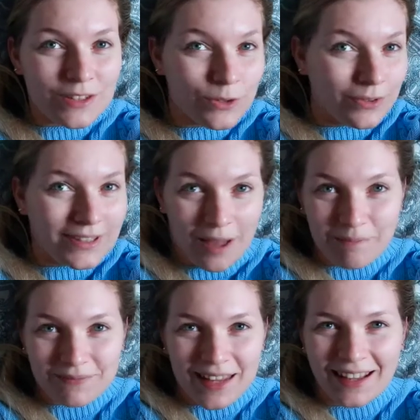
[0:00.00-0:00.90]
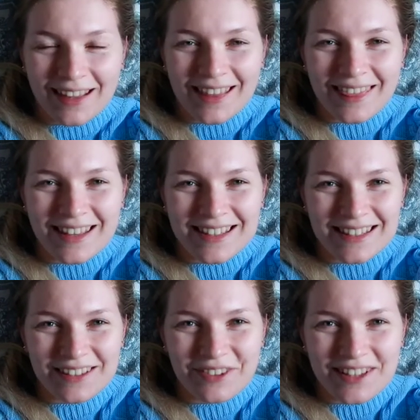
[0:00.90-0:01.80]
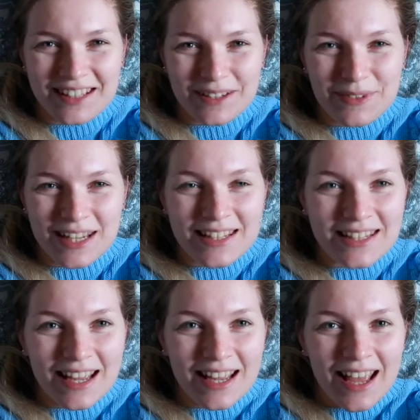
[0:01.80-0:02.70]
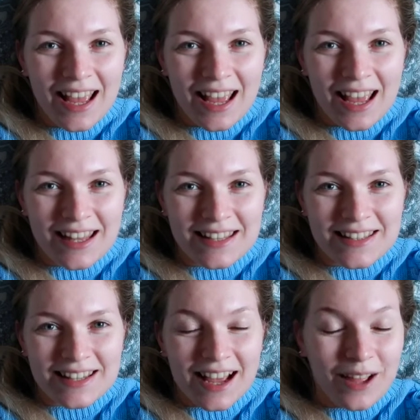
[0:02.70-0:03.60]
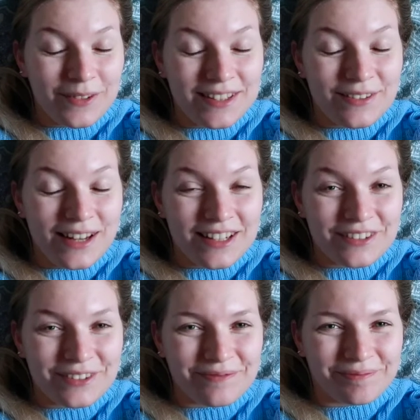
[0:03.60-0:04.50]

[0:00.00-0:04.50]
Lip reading: So yeah. This is it for this update, and I will see you later.